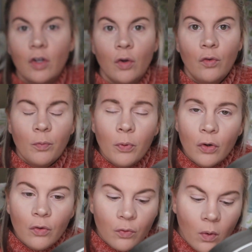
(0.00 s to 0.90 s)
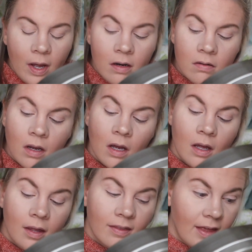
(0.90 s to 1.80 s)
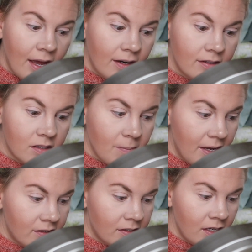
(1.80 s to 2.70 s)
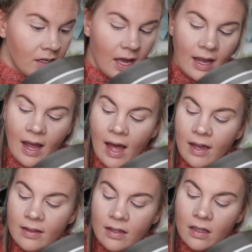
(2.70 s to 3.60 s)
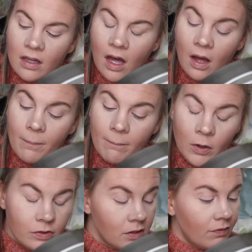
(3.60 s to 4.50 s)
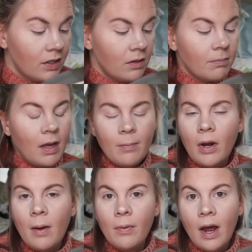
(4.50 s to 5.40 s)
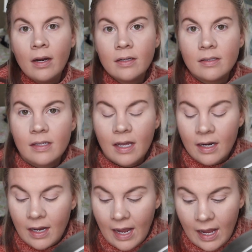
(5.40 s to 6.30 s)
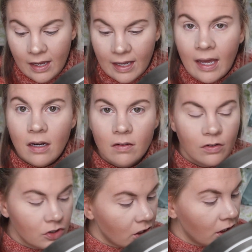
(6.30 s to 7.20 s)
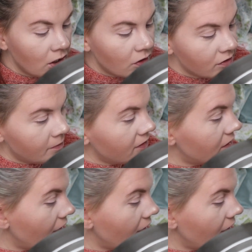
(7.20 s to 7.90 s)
goof proof one that is amazing. I got most of my brow products in a kit during Christmas